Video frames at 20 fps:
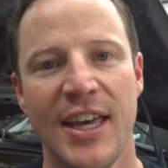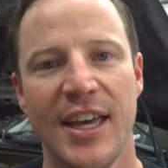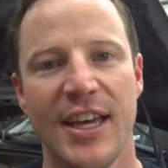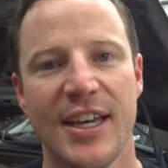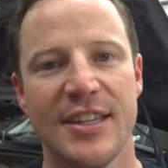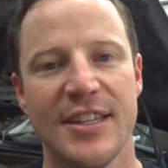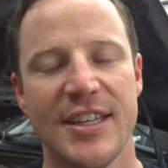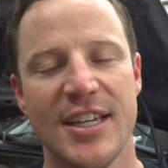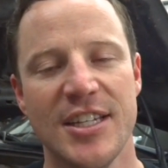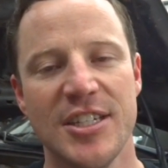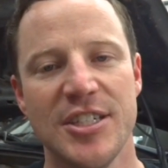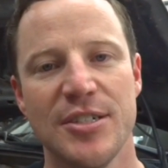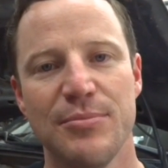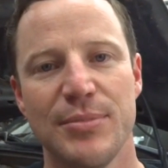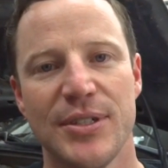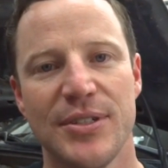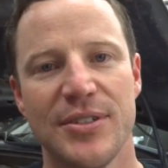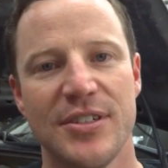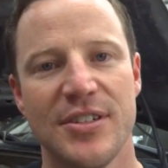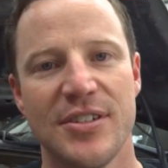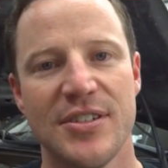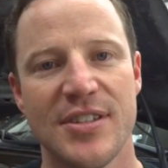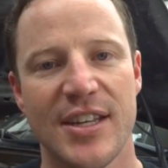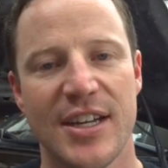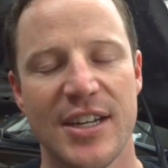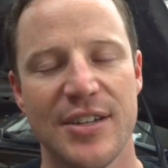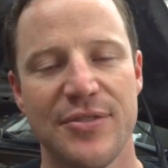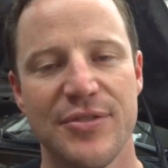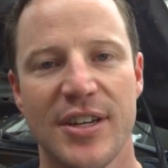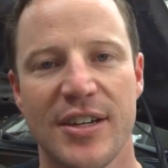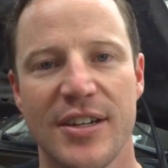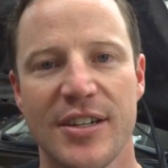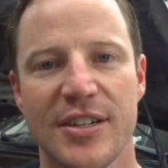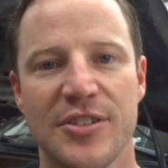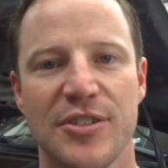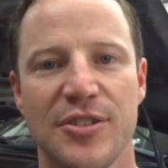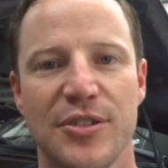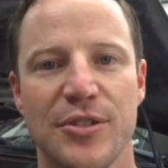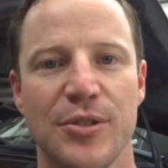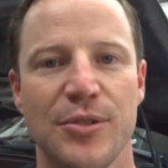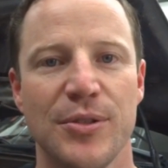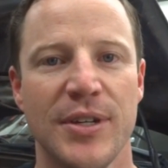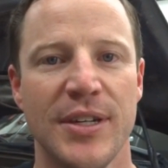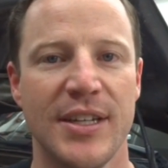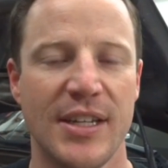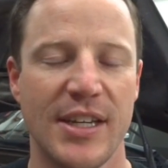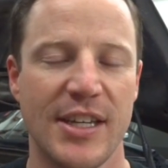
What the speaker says: and the engine builders that I've talked to